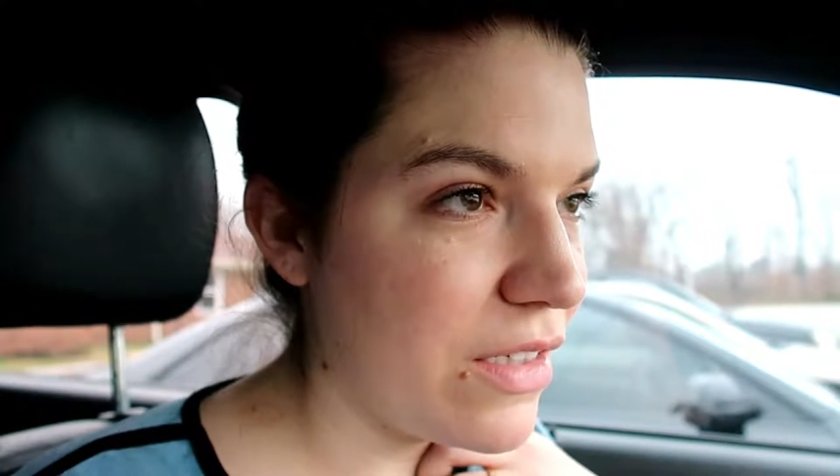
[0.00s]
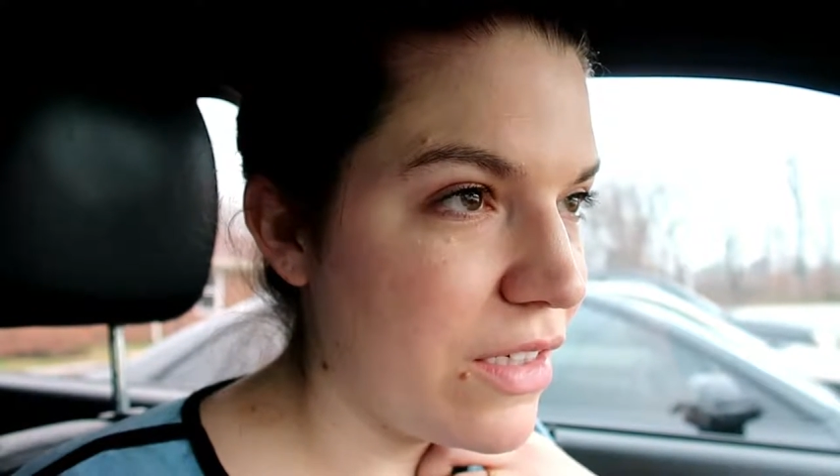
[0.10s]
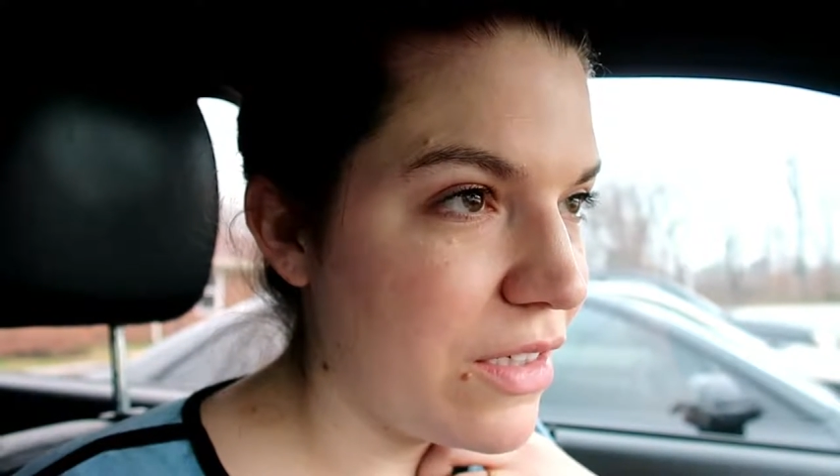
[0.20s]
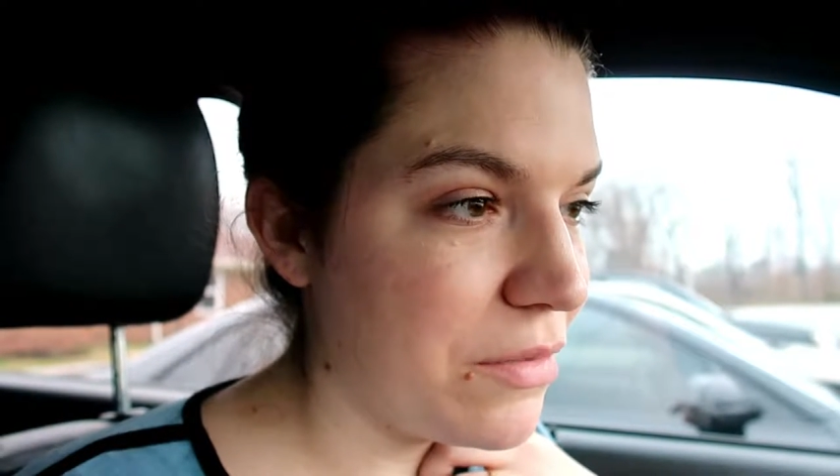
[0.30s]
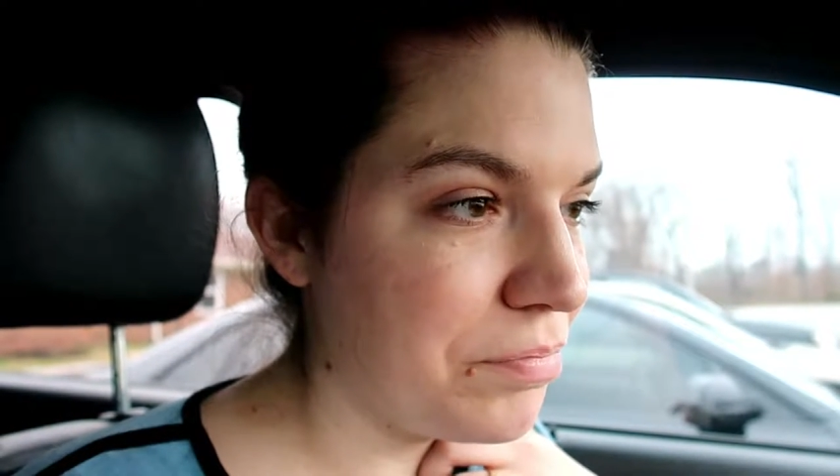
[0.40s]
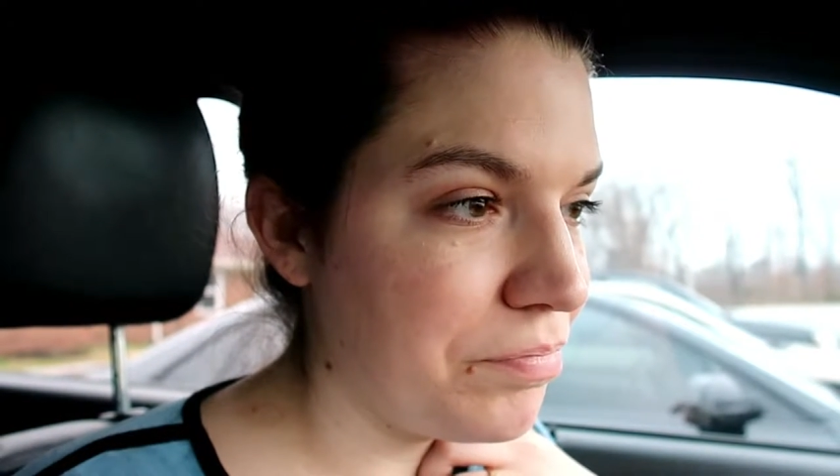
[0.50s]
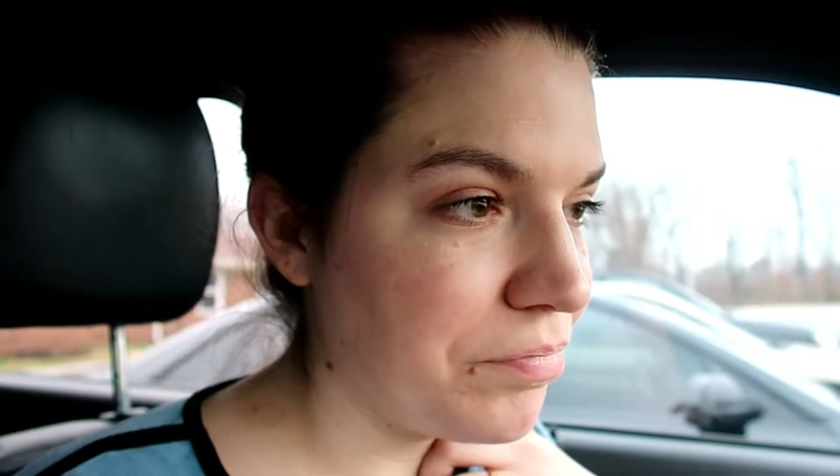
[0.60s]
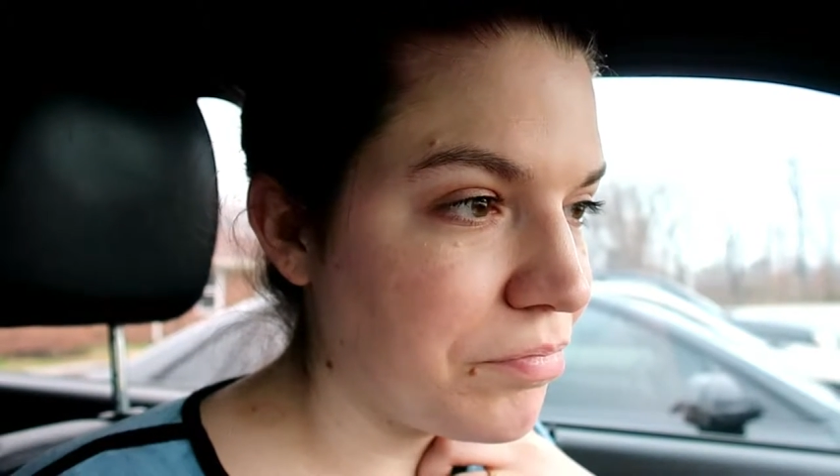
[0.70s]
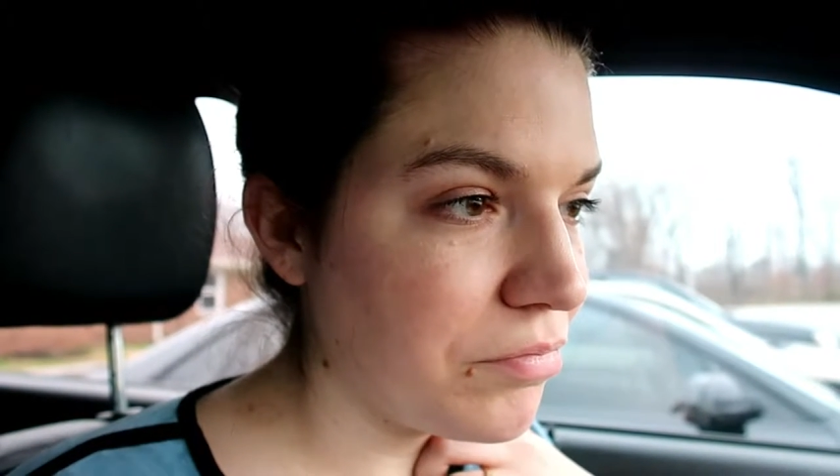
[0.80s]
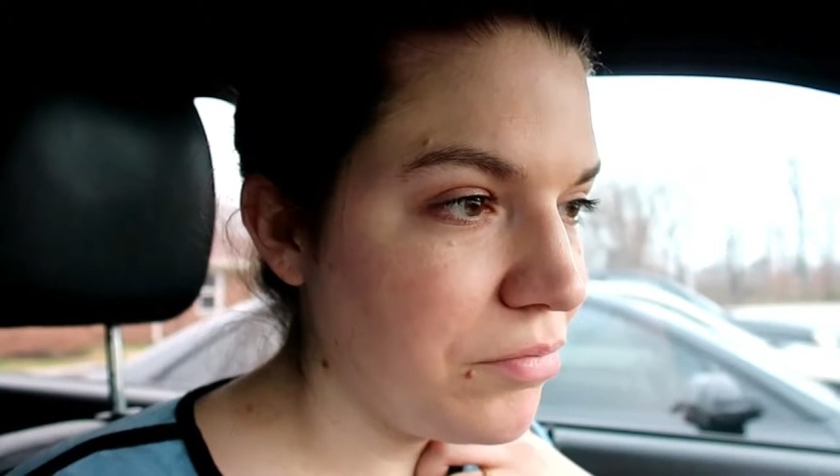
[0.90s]
Um,
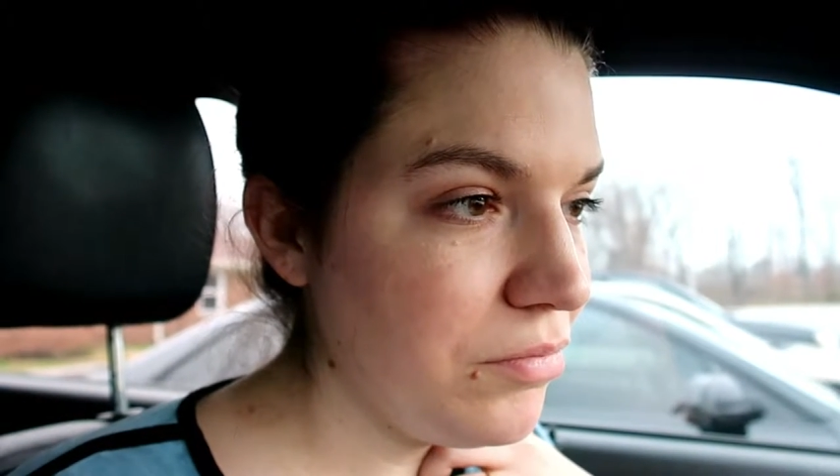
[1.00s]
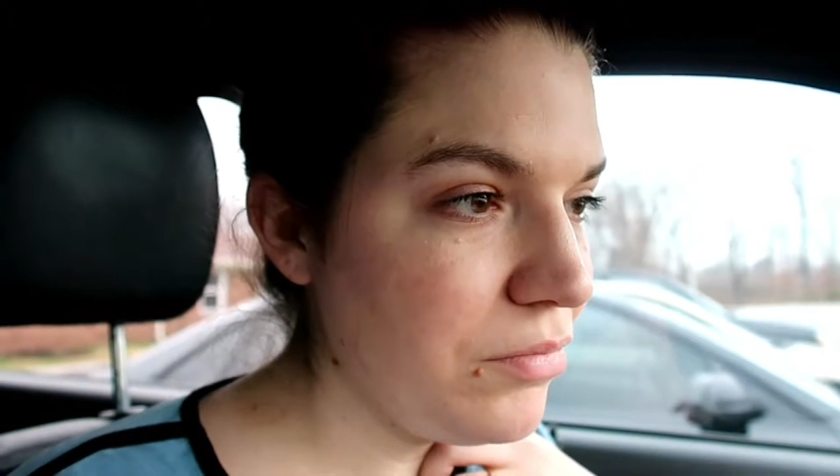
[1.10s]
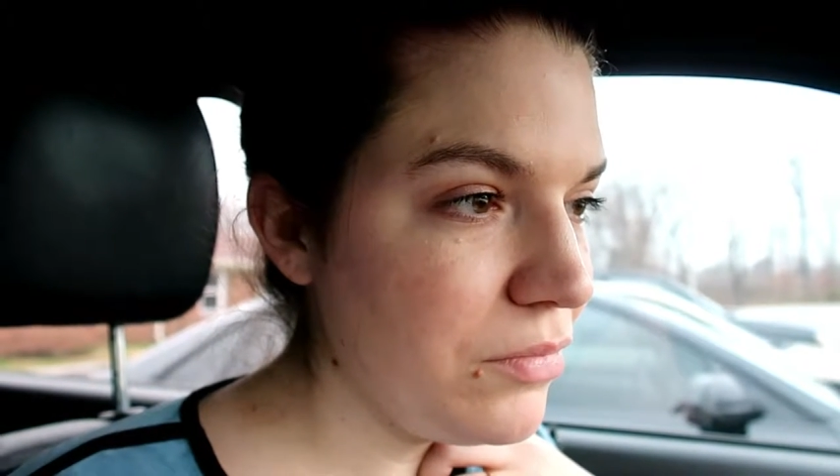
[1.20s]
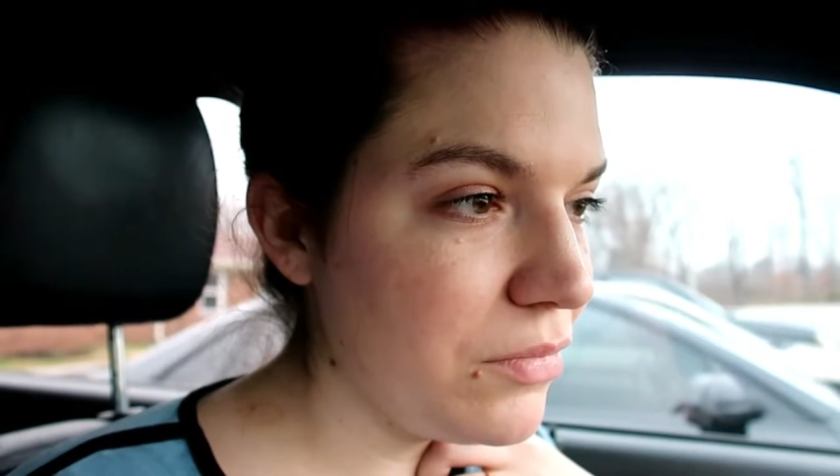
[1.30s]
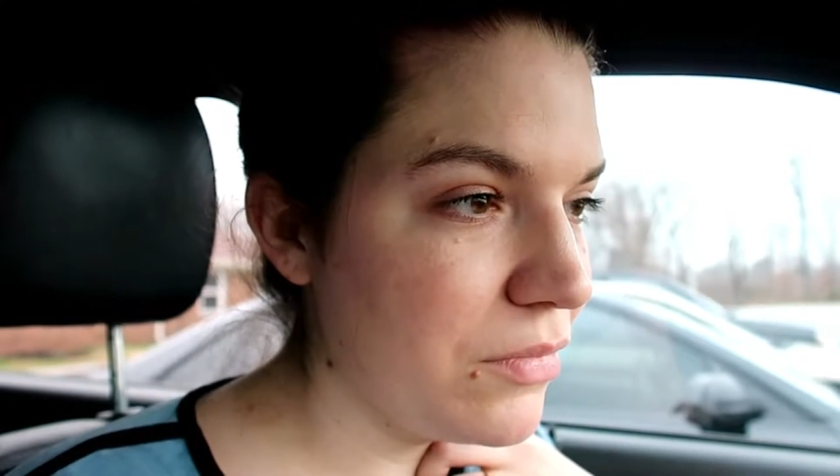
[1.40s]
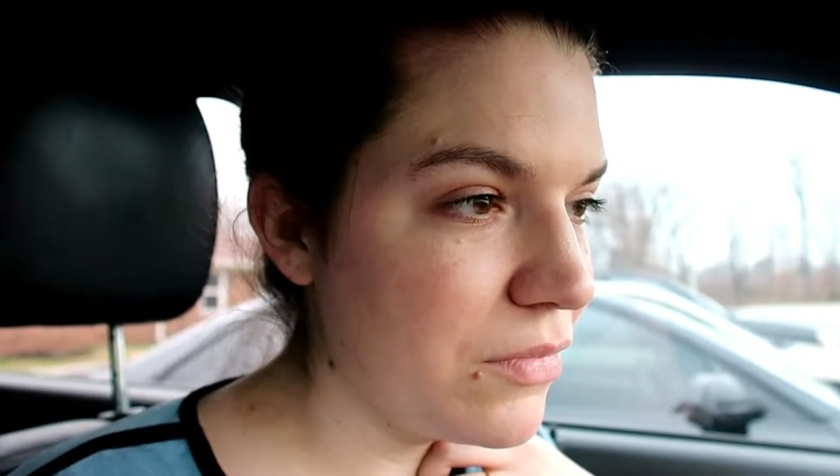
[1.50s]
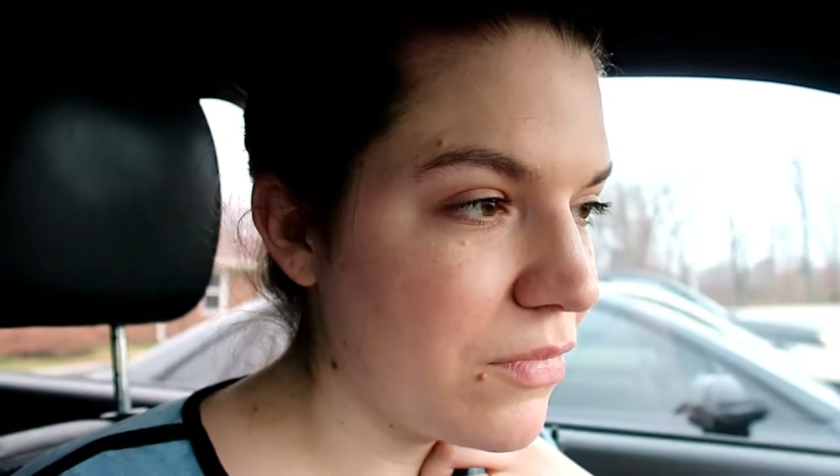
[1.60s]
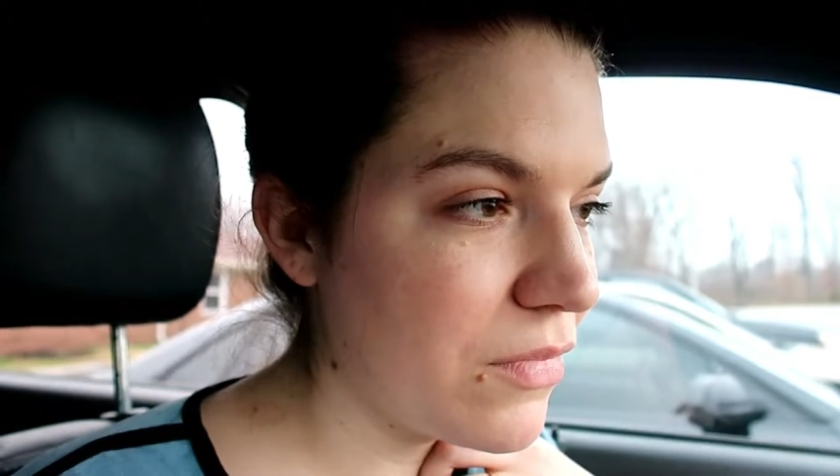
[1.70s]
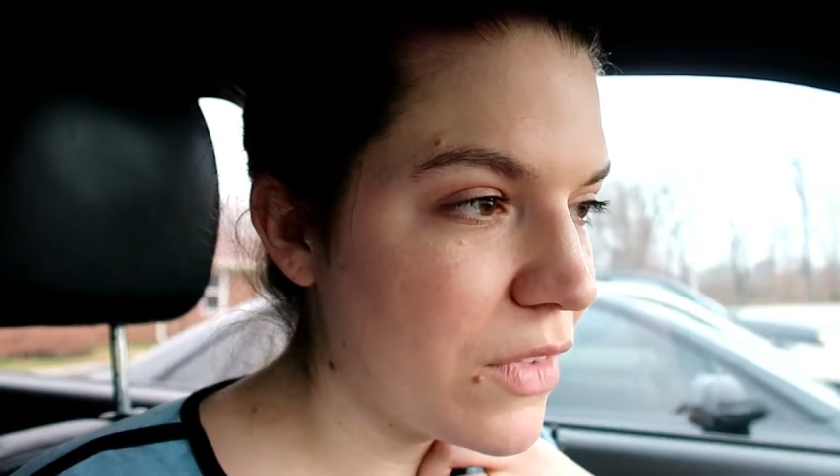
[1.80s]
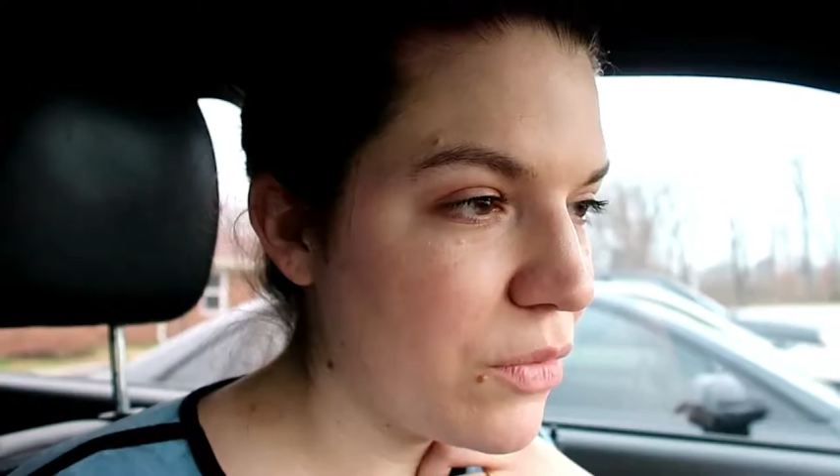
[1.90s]

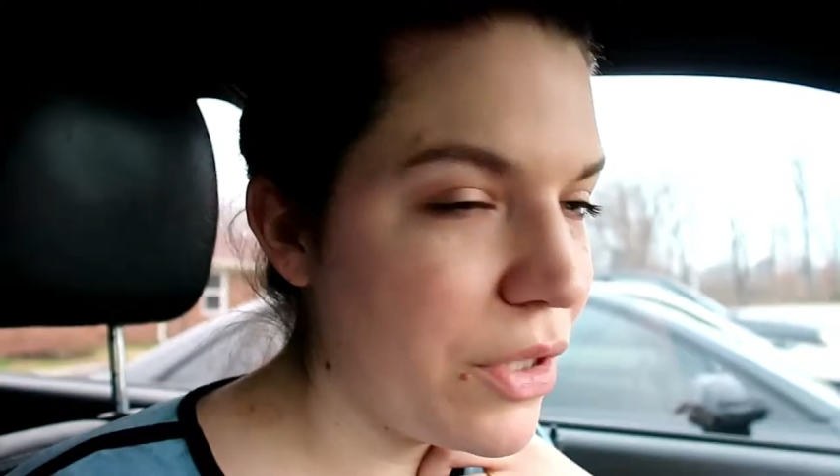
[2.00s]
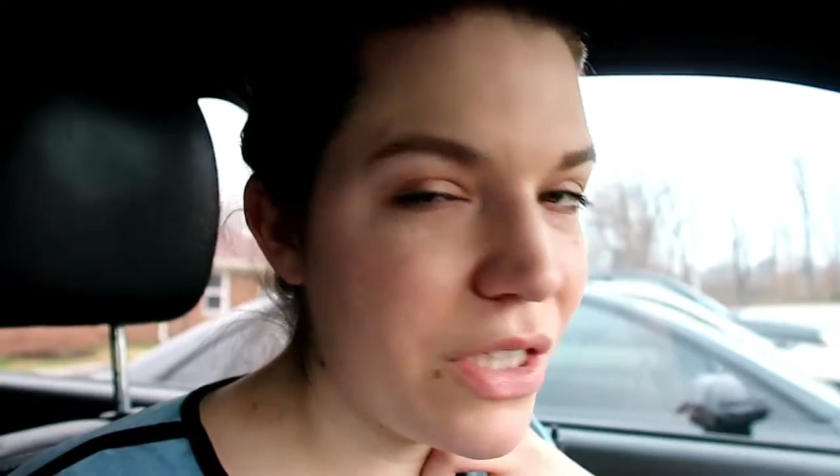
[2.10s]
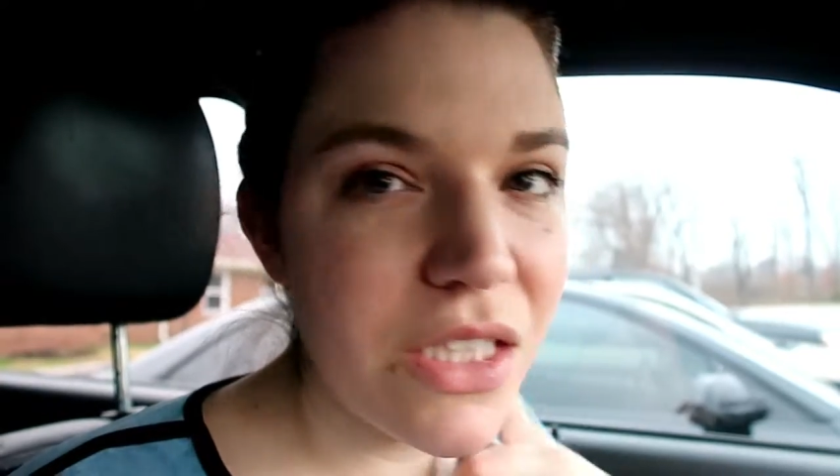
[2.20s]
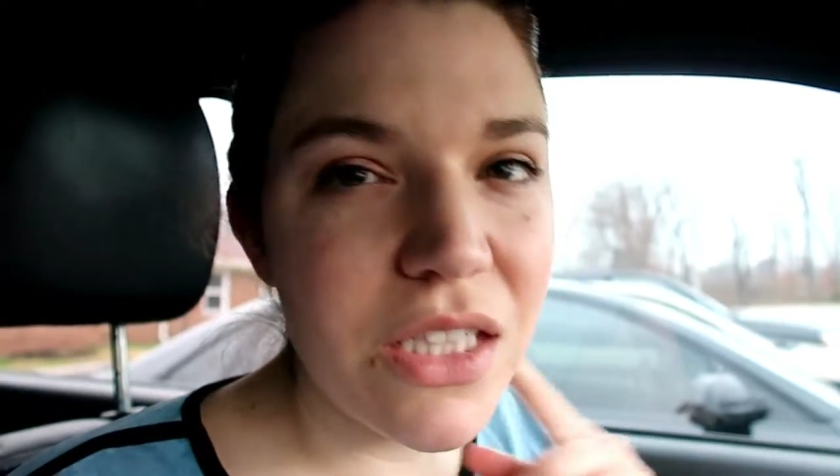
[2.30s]
work